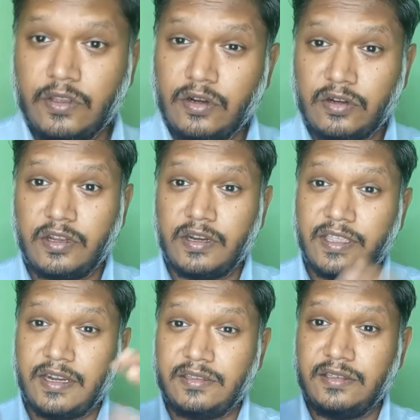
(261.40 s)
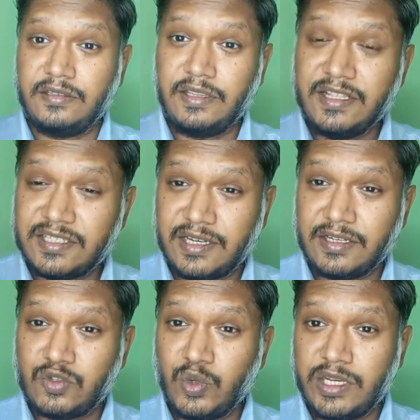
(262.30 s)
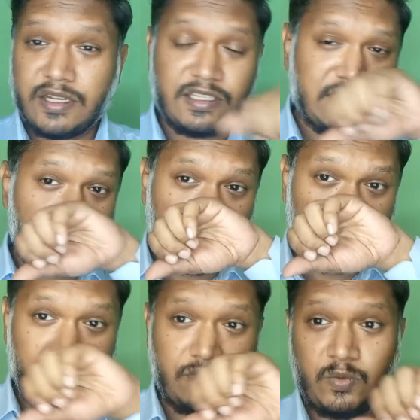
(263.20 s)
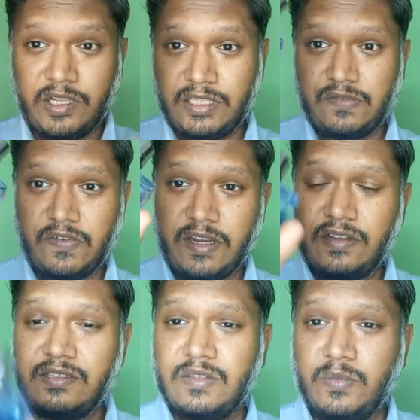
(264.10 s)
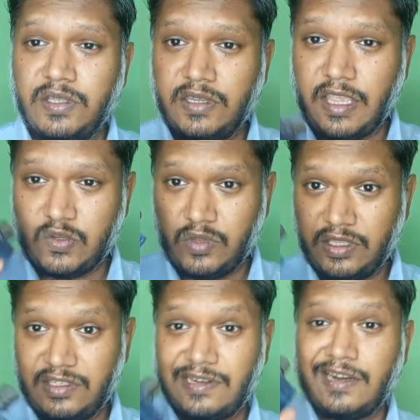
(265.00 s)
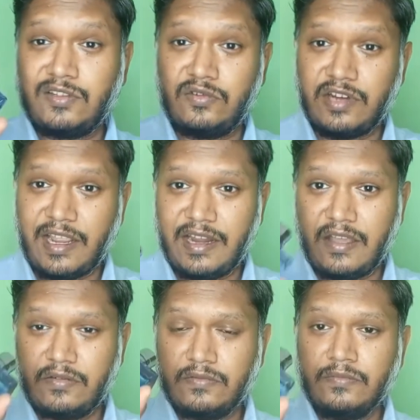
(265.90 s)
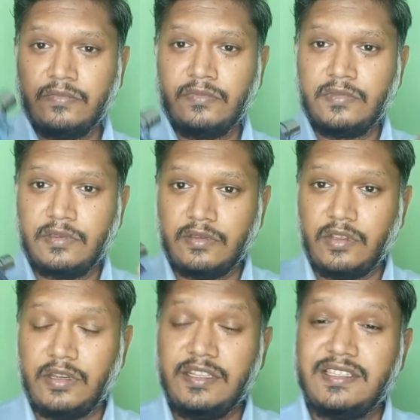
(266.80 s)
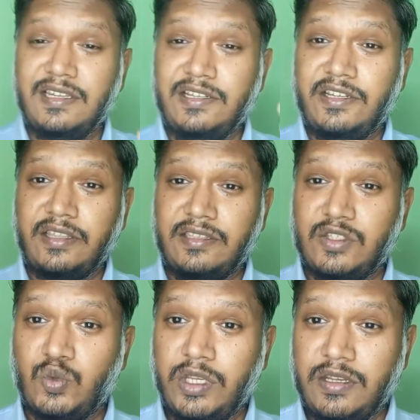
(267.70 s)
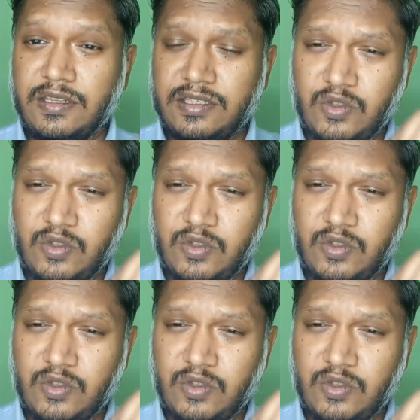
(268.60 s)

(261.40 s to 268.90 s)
You're not going to get instant sweetness when you spray this fragrance, but yes, when this starts to dry down, you can easily detect this sweetness.